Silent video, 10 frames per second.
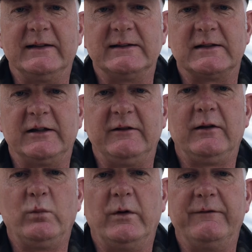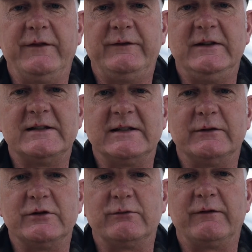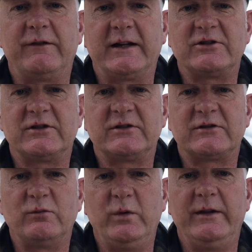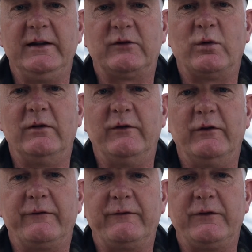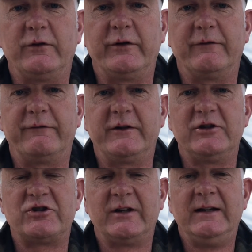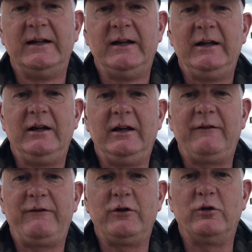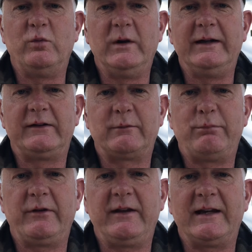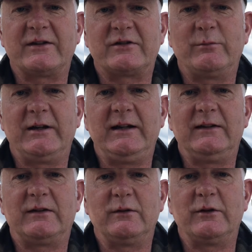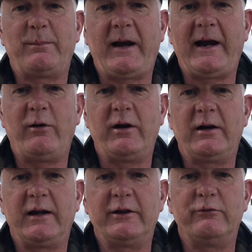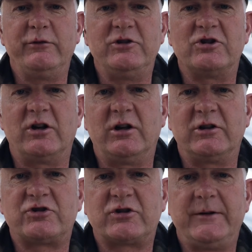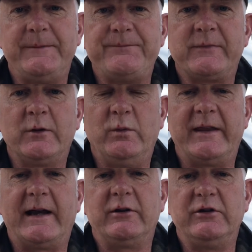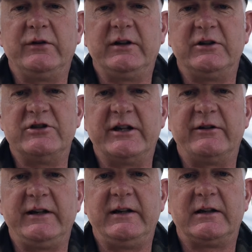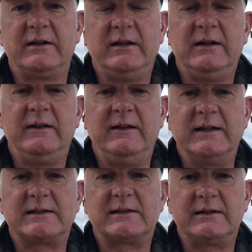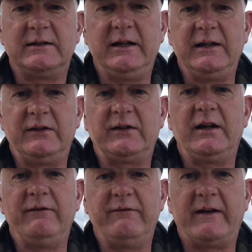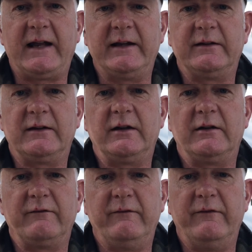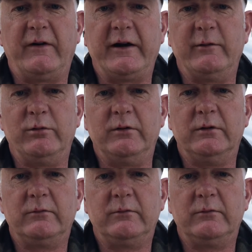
Design 150 series reflections with the 12 volt Furrion fridge, if you're willing to put the extra money into the power and the recharge, without using a generator, this is a valid and a viable